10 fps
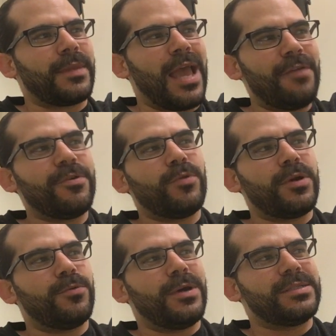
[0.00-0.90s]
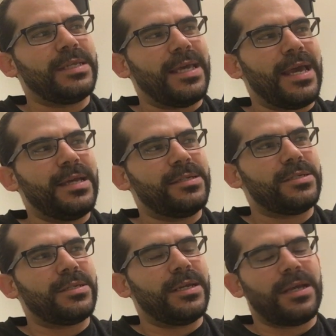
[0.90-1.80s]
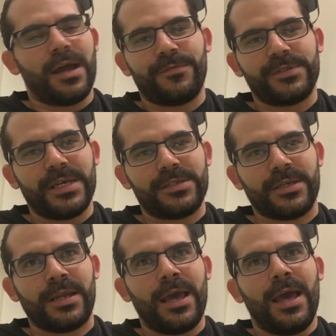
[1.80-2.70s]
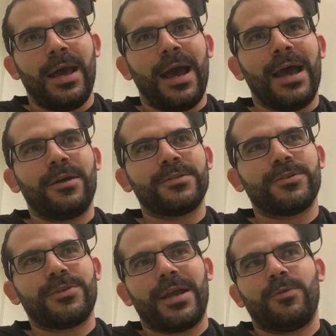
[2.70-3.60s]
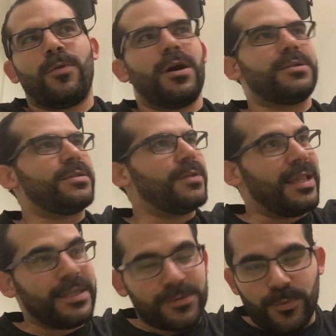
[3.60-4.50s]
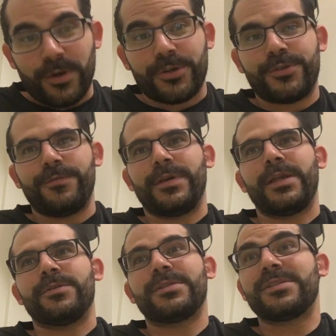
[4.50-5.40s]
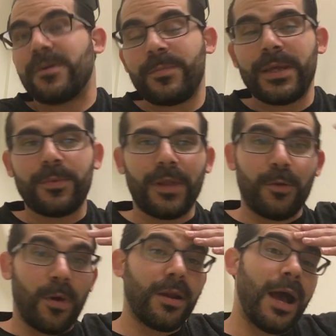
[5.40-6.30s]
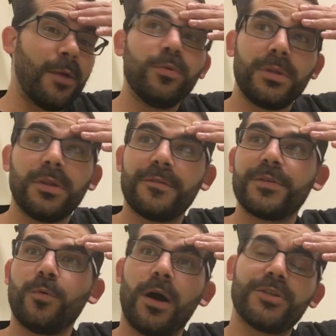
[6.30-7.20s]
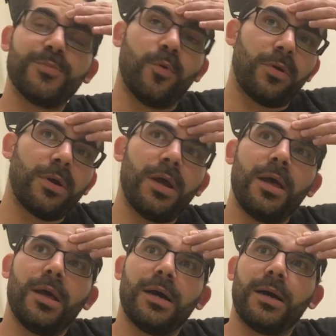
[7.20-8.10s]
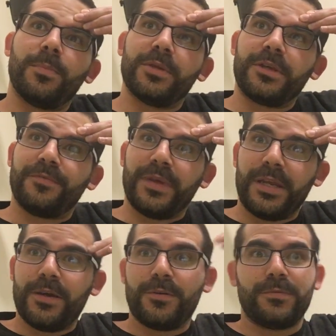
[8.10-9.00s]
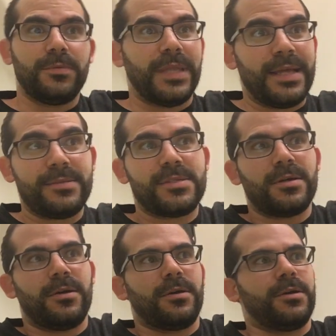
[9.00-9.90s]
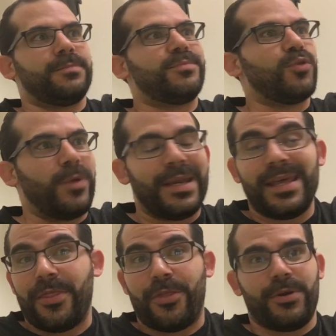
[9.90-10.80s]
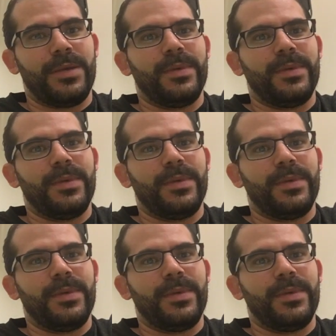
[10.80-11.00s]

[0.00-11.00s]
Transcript: Everyone who has engaged in conversation, I also try to watch at least one or two videos. Some people I would love to watch more, but their video lengths are 20 and 30